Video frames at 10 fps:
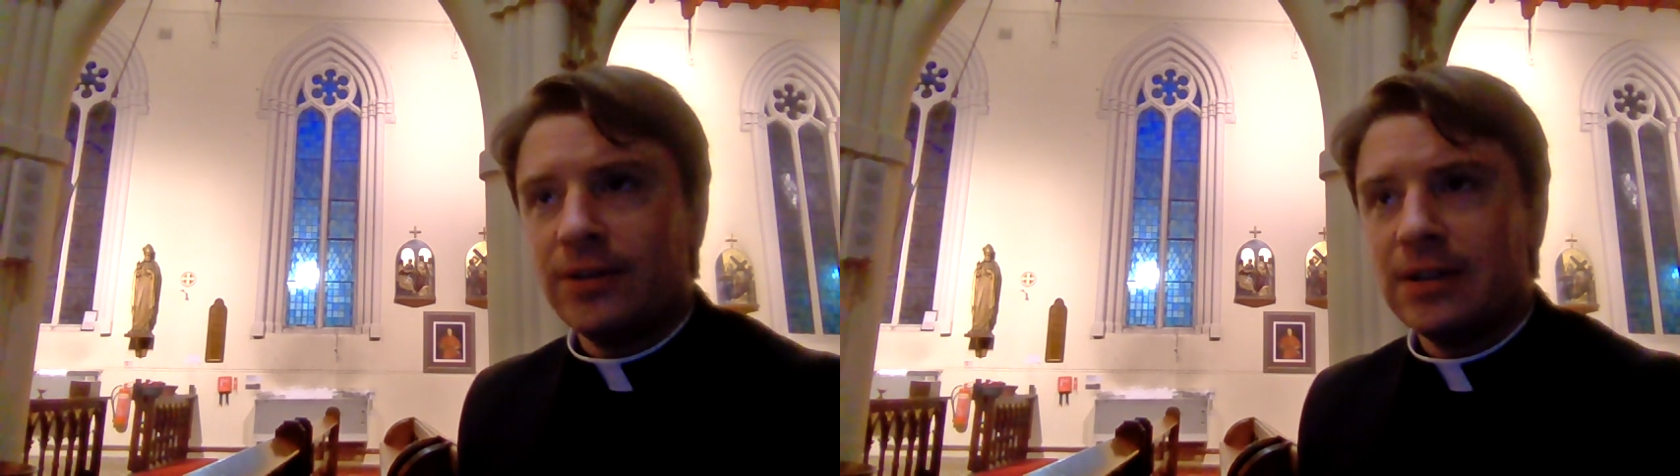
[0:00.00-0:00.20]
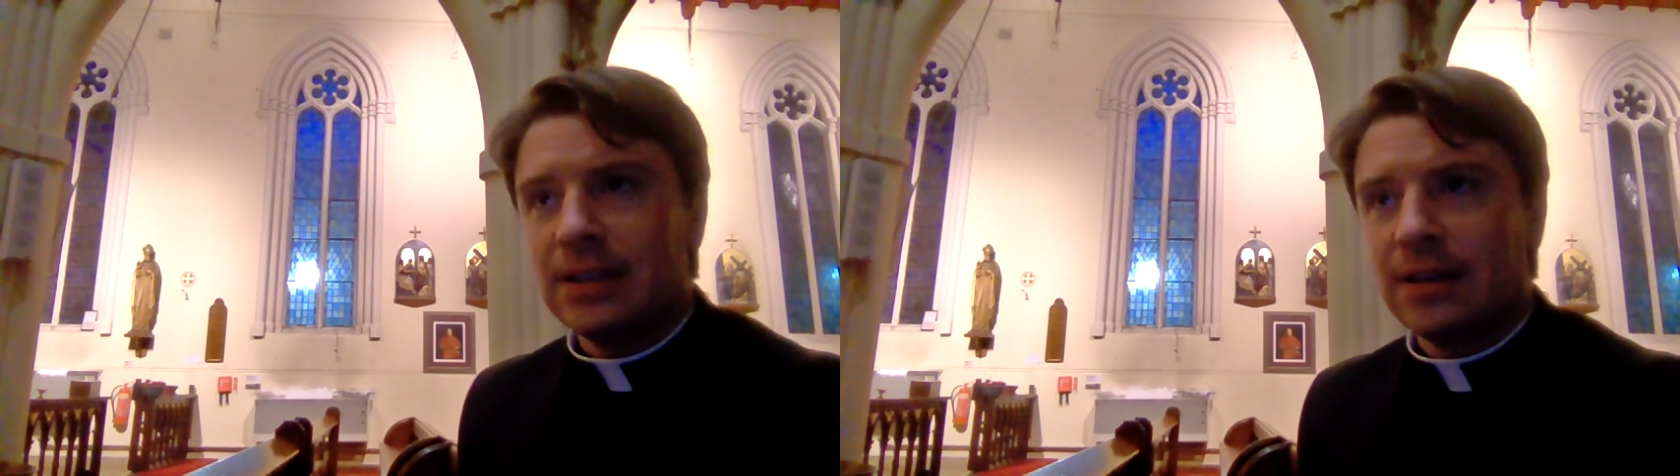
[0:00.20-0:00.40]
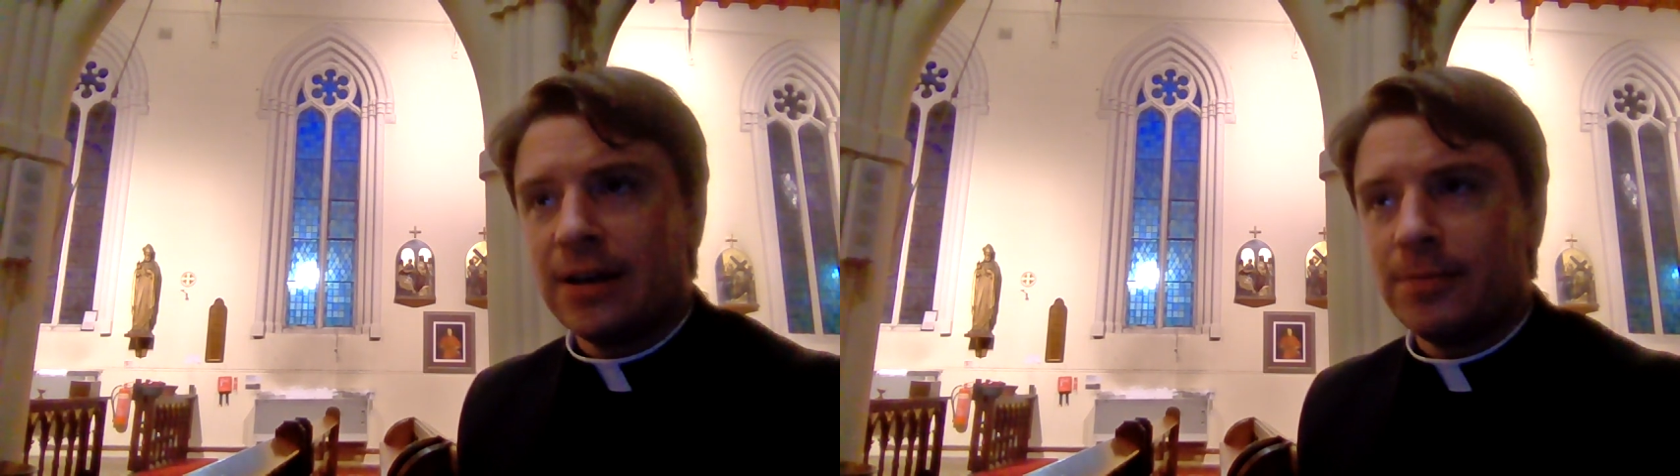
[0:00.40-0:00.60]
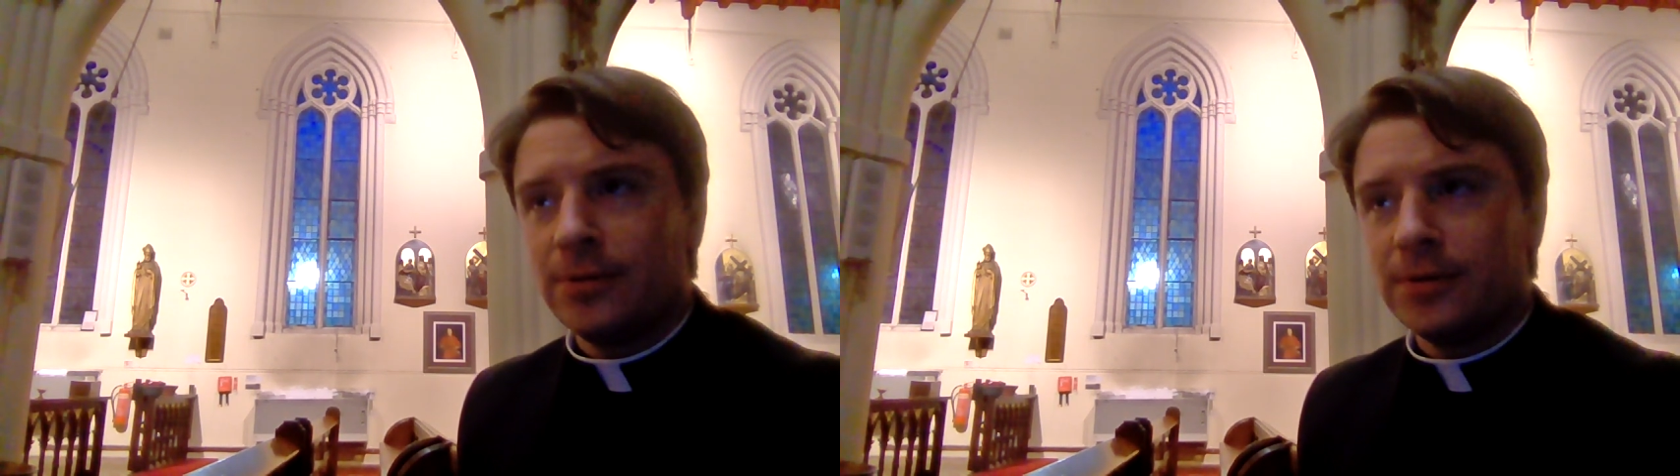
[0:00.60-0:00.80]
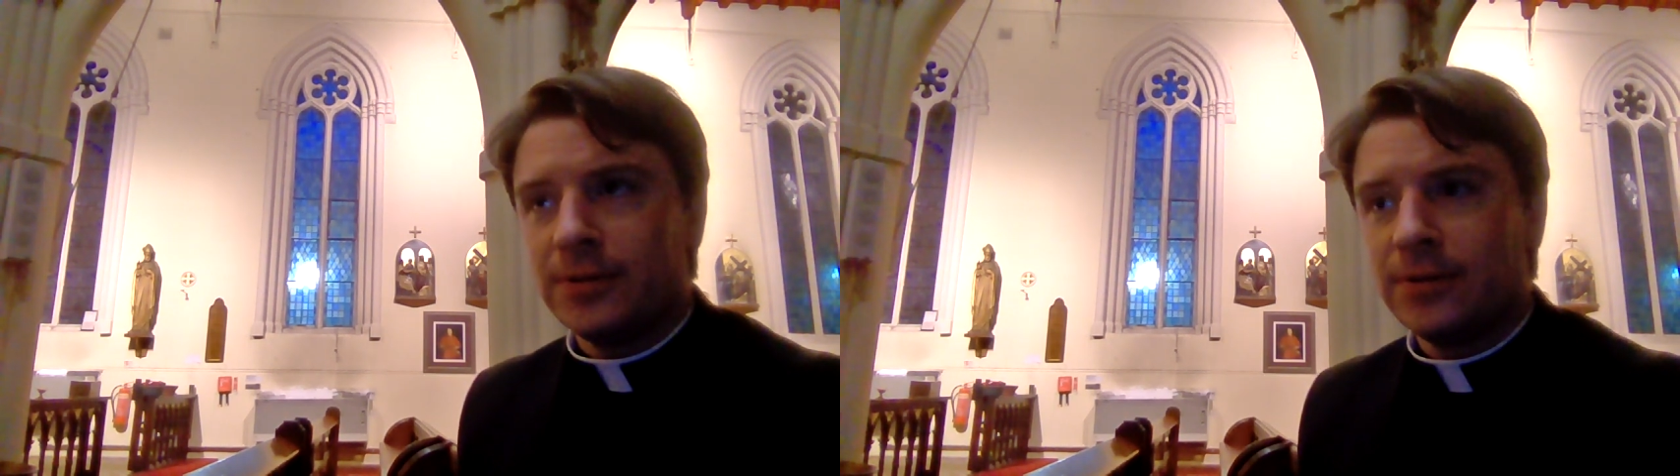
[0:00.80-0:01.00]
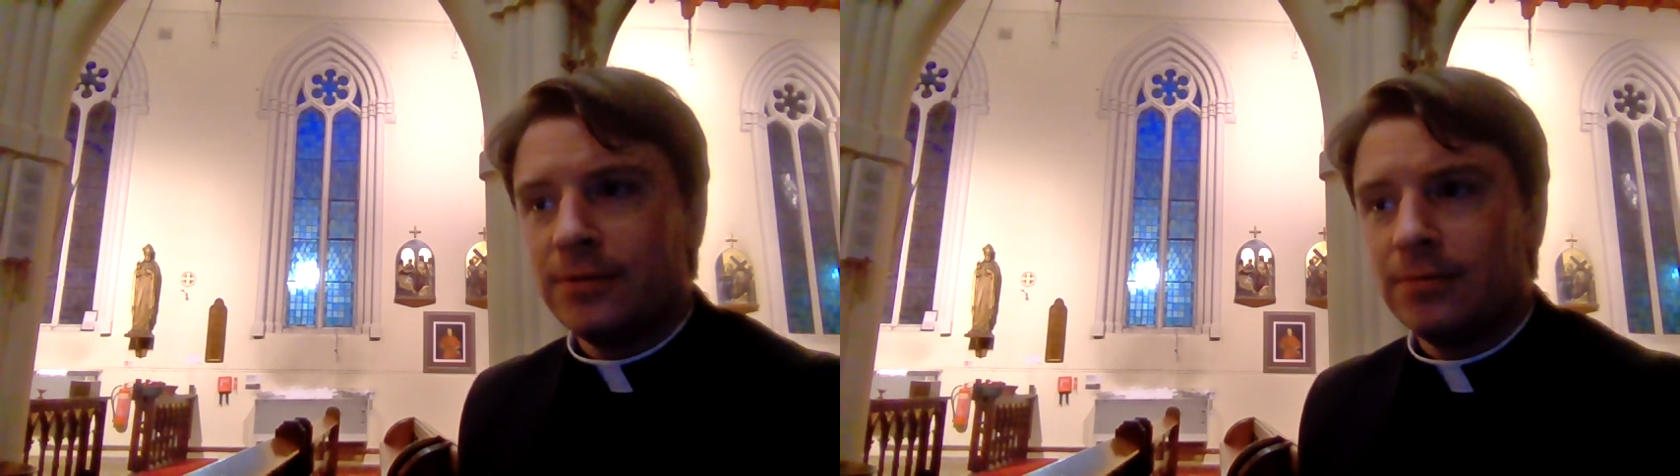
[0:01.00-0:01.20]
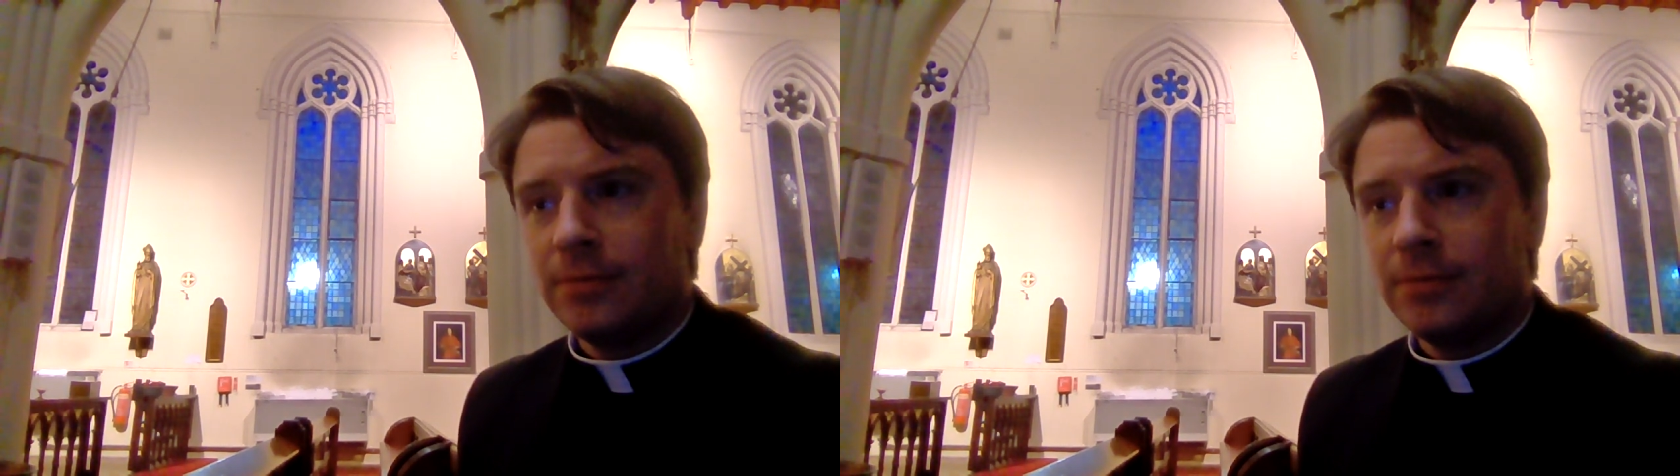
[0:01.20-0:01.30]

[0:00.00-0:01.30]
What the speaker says: of the disciples.